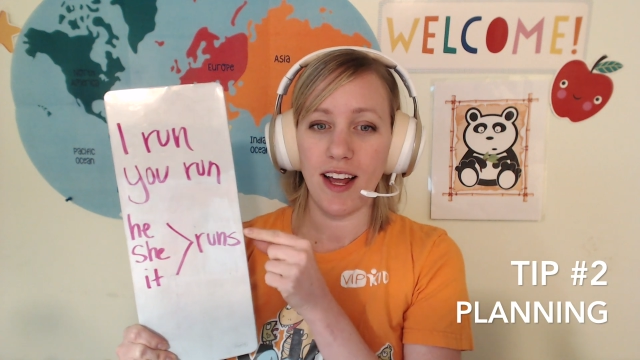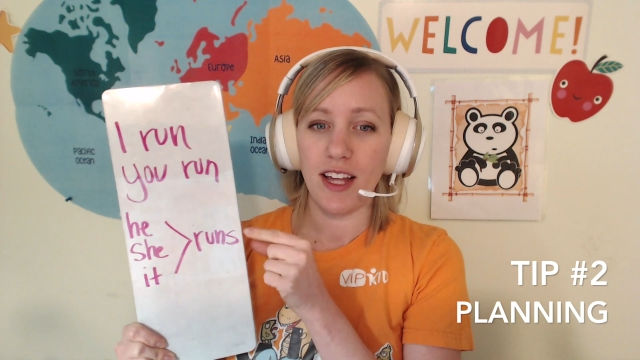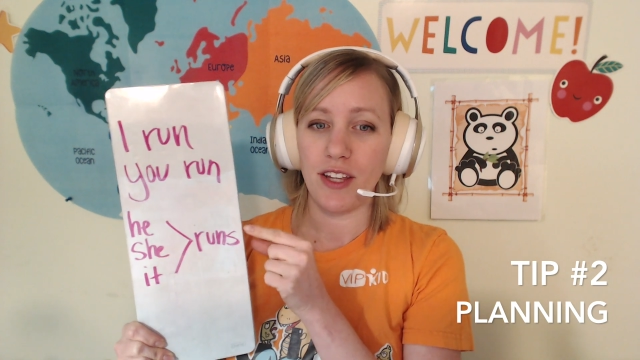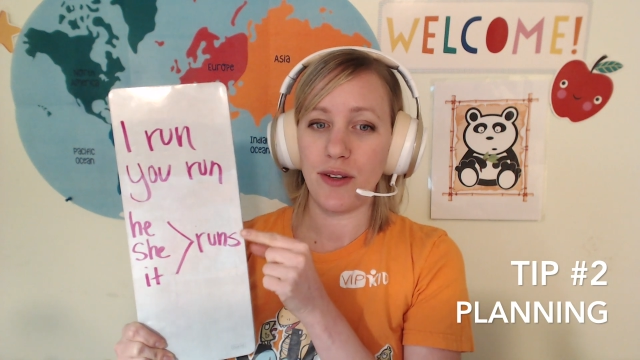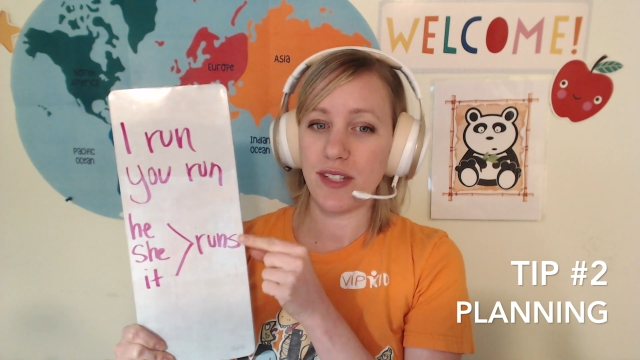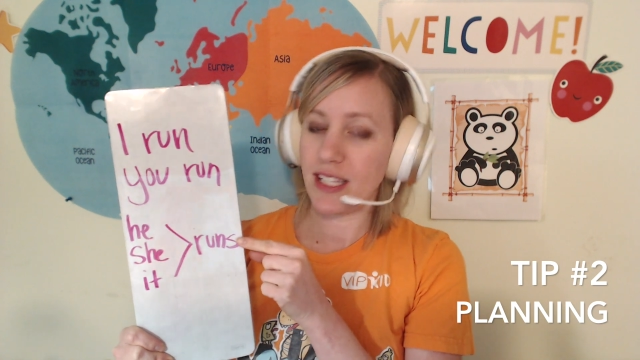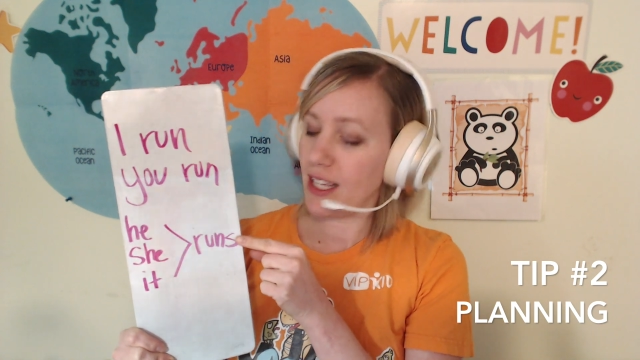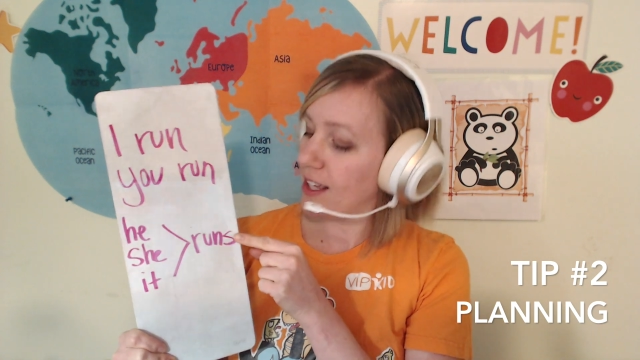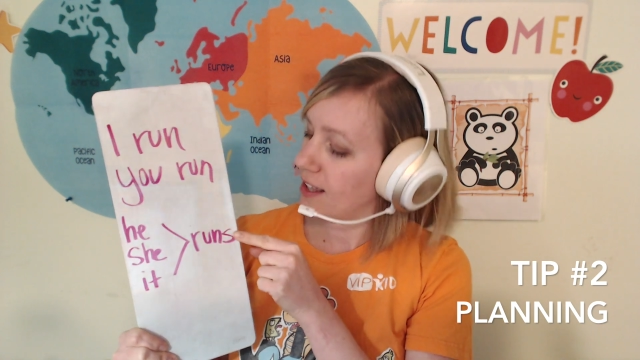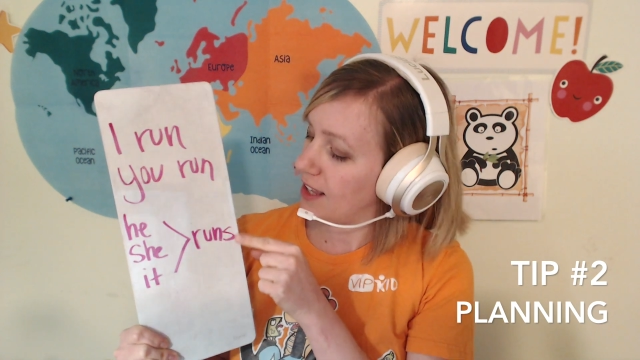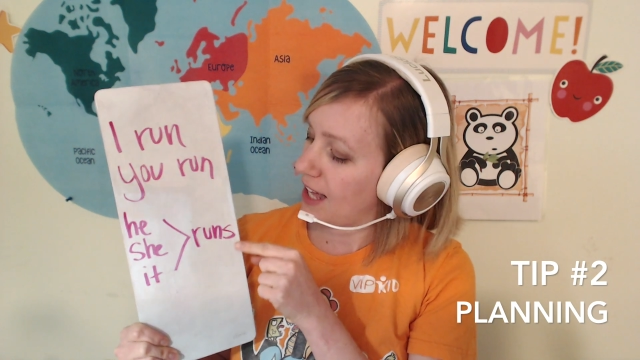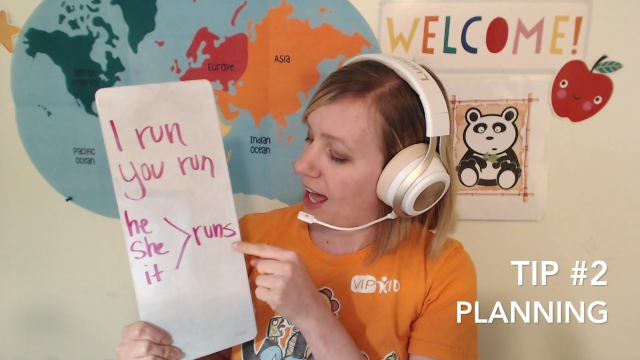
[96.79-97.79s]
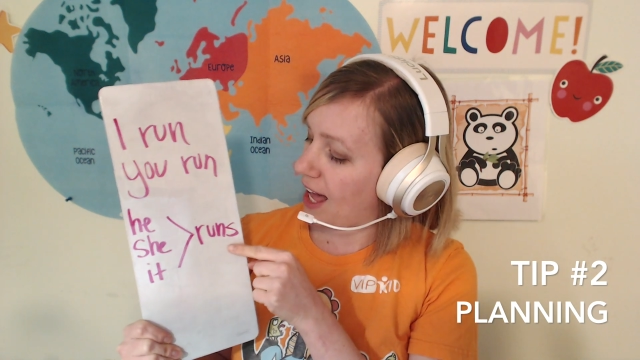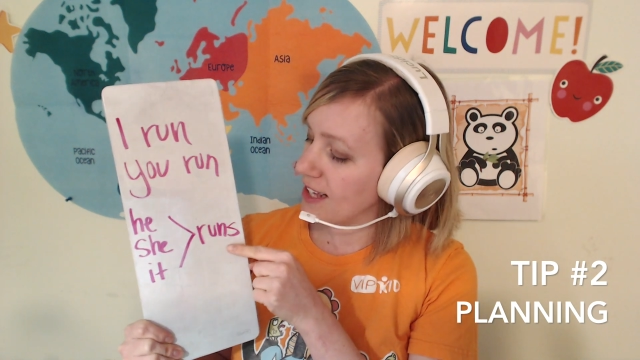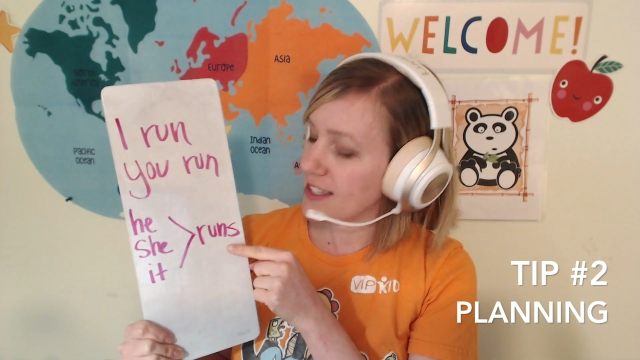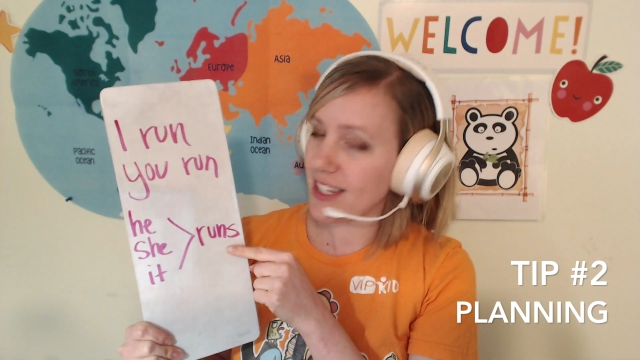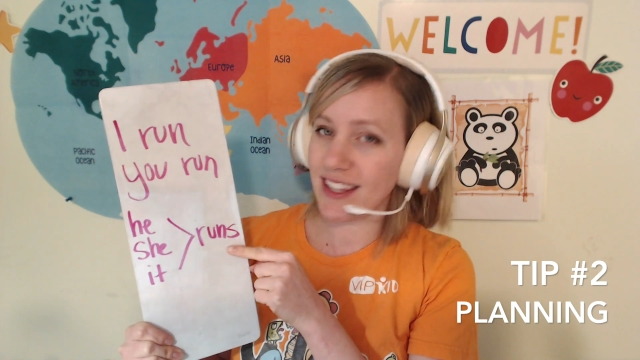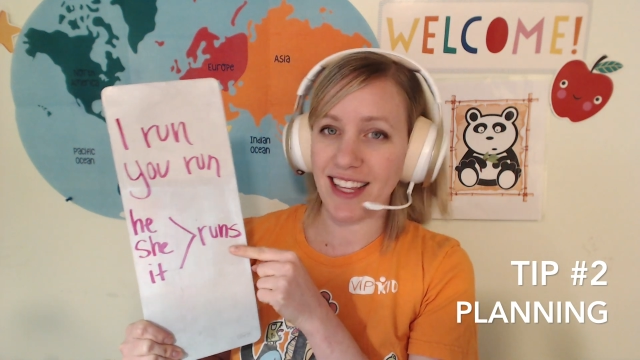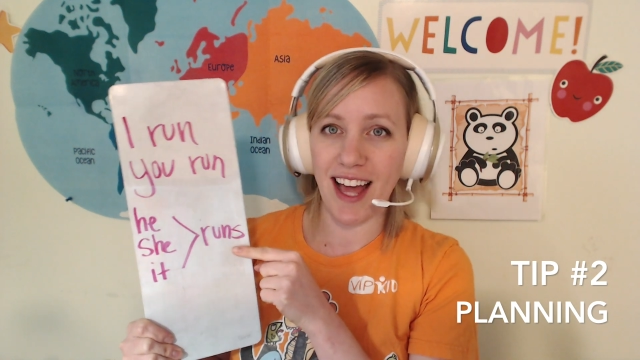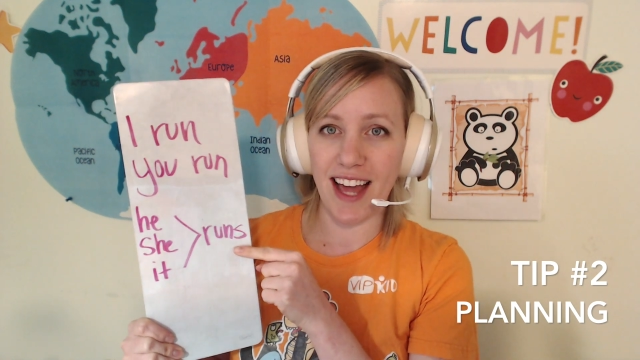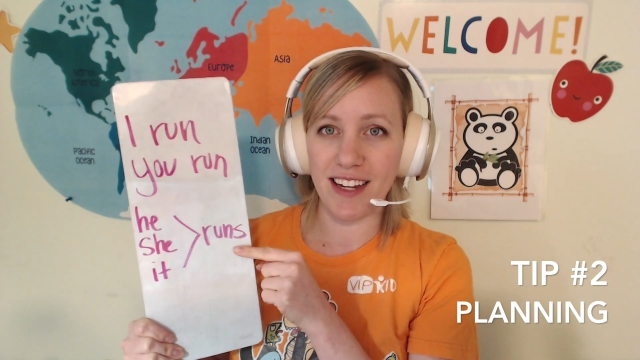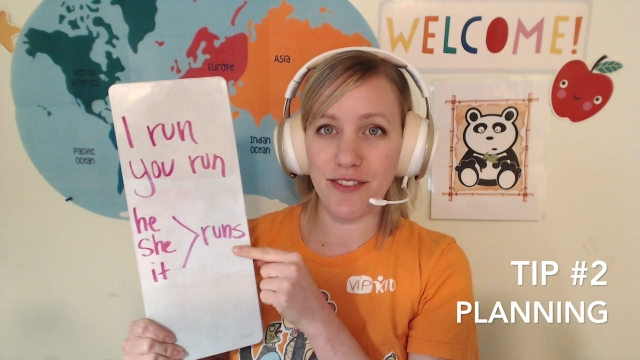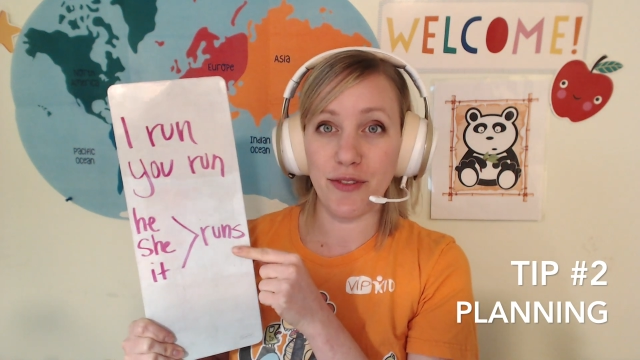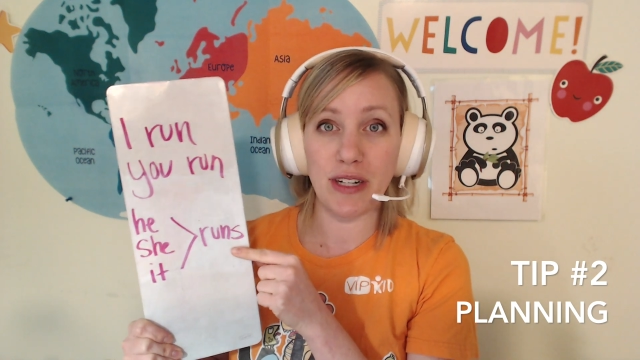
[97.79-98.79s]
using the S at the
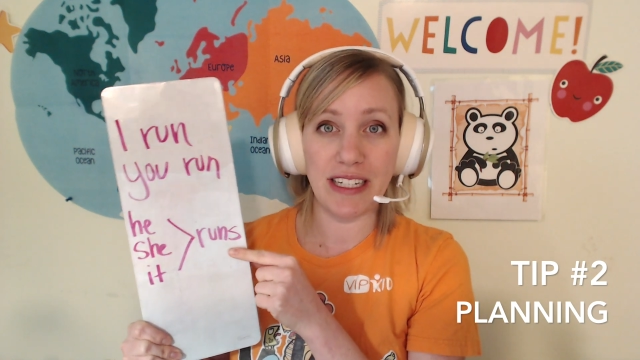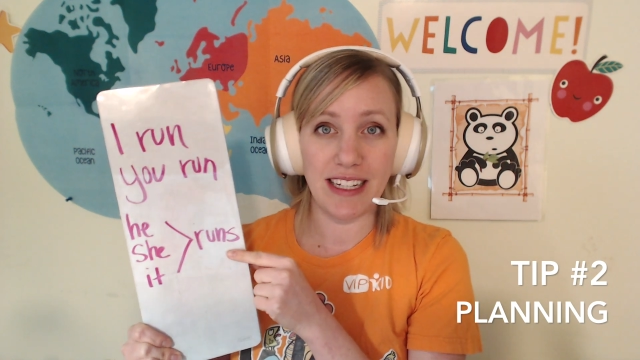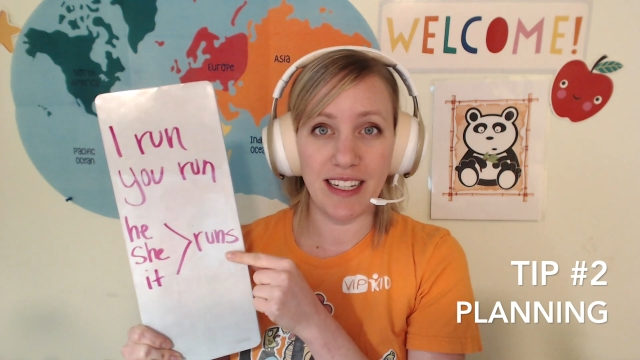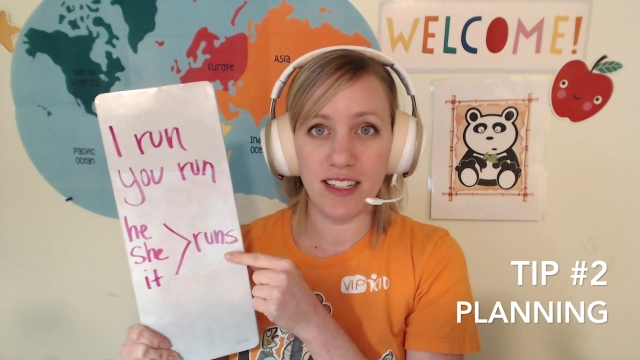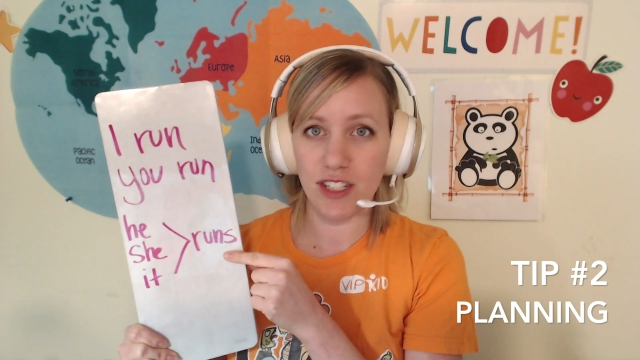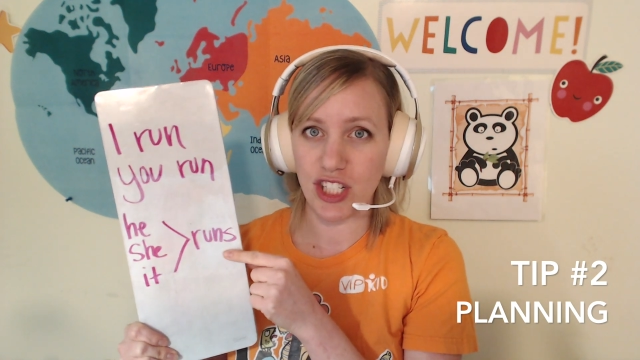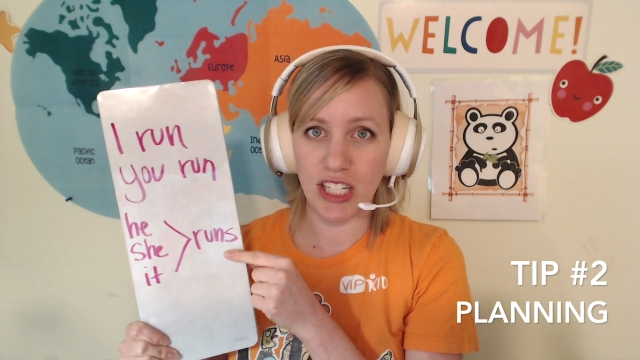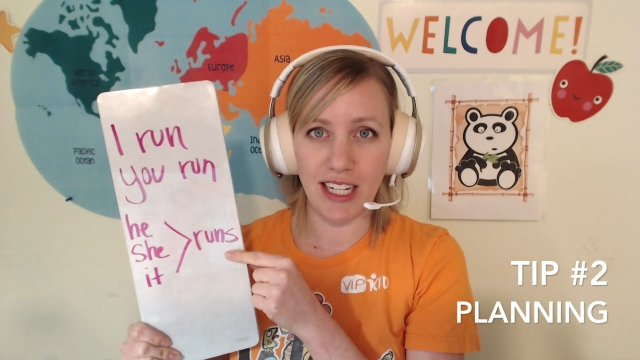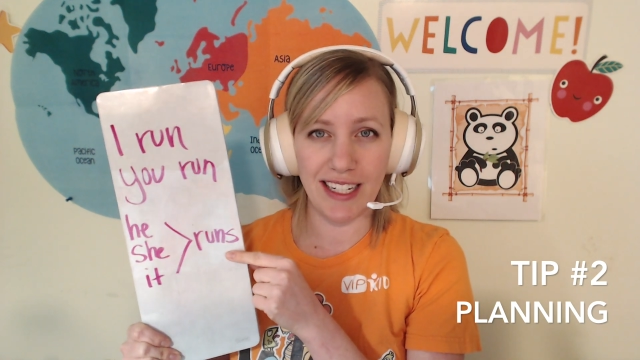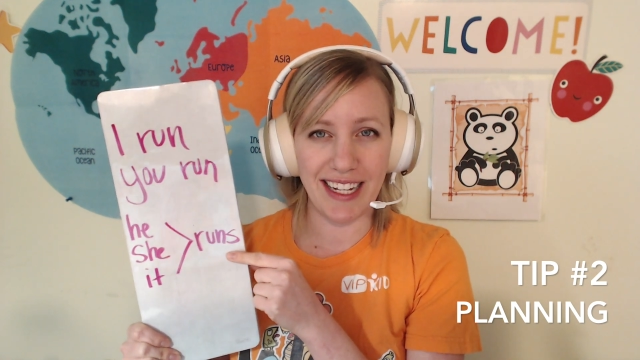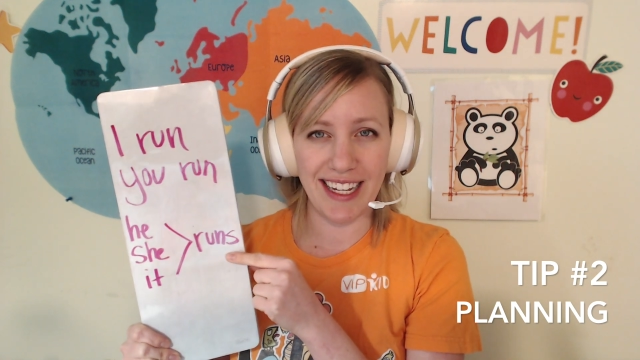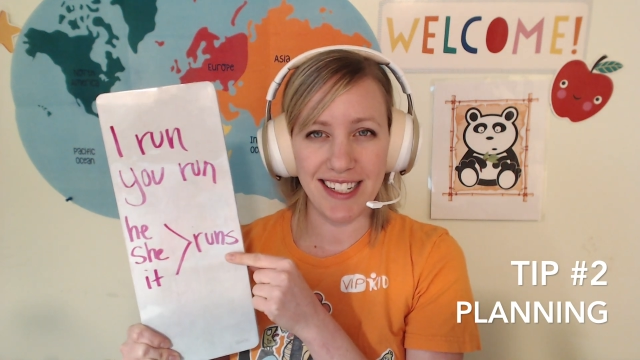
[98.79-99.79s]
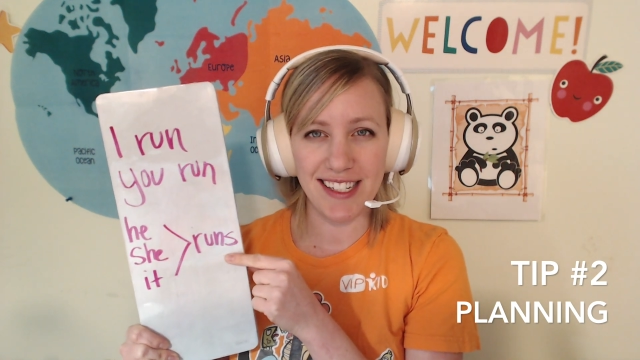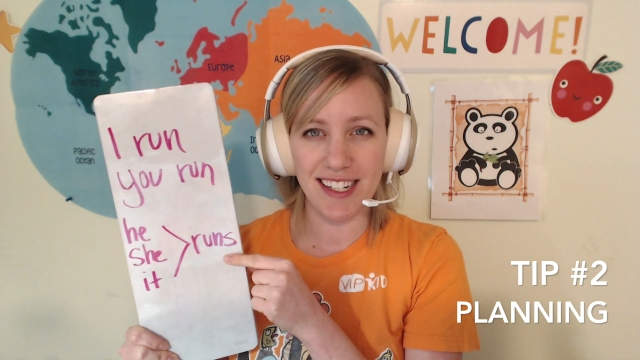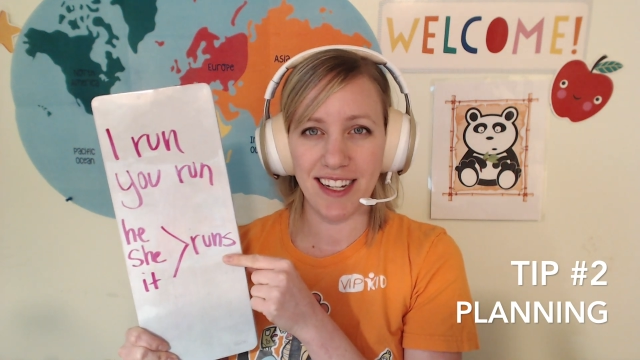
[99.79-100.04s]
end for he, she, and it,